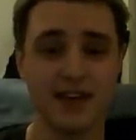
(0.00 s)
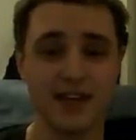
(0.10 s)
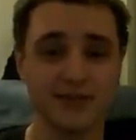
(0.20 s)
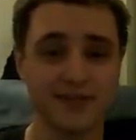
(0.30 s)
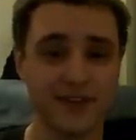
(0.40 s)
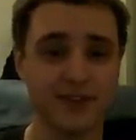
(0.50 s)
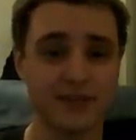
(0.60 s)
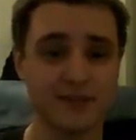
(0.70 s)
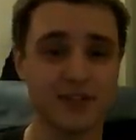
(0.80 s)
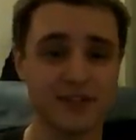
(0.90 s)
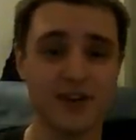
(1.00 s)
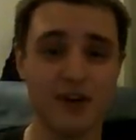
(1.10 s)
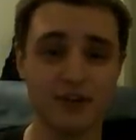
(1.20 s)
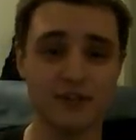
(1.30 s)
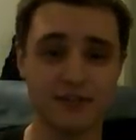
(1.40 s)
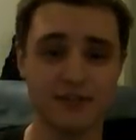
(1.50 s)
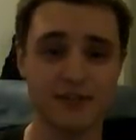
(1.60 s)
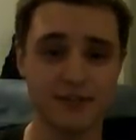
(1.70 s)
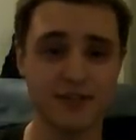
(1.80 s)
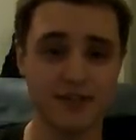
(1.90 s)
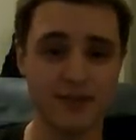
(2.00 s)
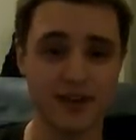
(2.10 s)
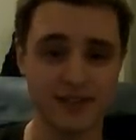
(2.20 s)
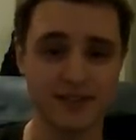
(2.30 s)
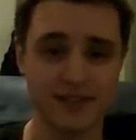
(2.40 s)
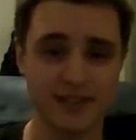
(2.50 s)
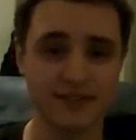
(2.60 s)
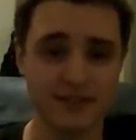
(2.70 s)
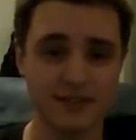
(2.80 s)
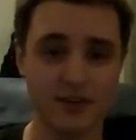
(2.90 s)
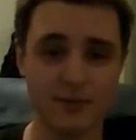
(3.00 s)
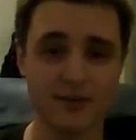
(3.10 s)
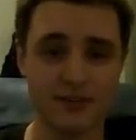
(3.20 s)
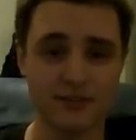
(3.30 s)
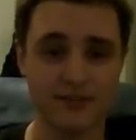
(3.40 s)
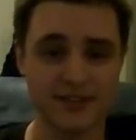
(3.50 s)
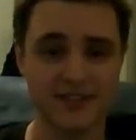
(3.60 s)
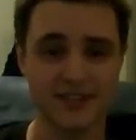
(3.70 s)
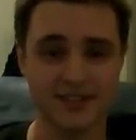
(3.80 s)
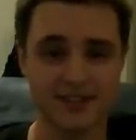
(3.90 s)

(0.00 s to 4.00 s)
it was very much of an honor to be in the presence of a Nobel laureate.